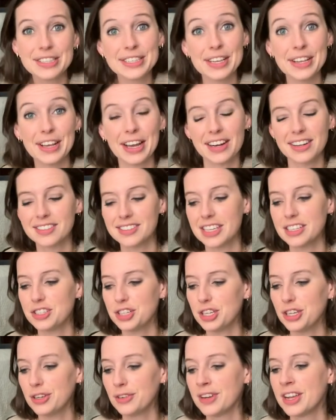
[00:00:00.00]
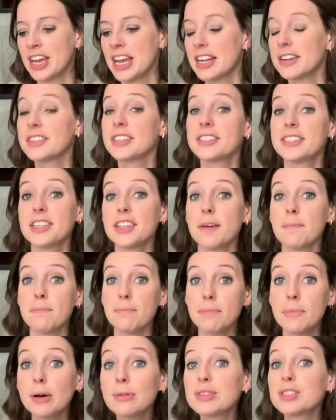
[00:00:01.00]
So you gotta stay tuned to see the
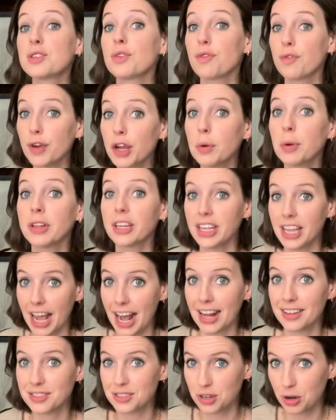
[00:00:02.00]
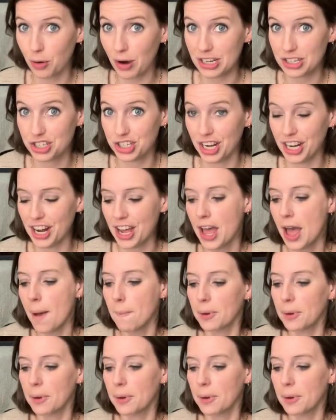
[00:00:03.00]
most frequently asked question.